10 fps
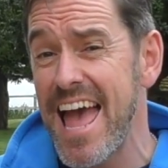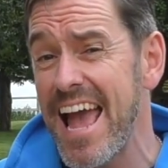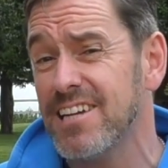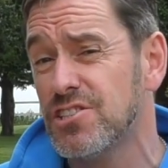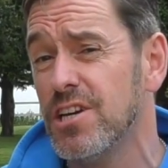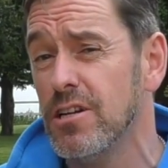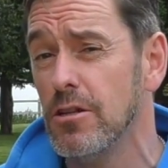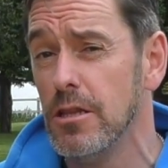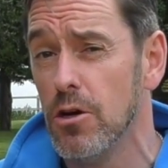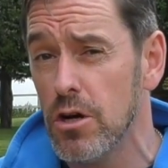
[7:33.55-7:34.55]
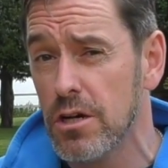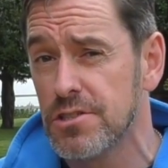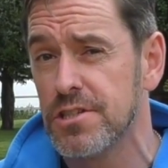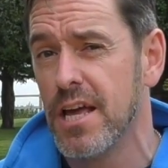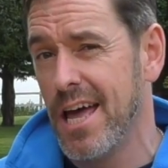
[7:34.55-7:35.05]
external
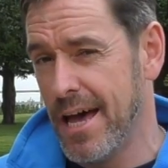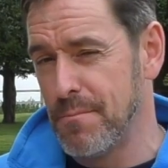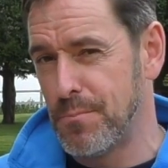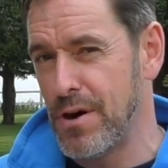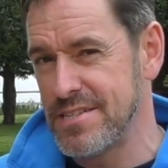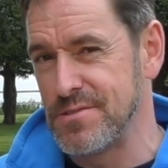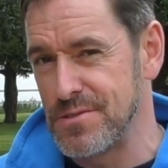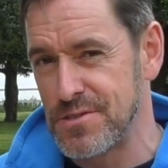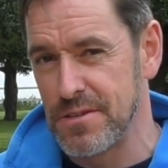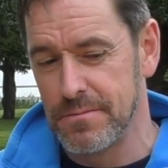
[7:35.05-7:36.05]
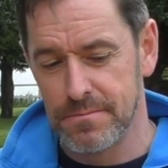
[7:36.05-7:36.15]
looks and presence?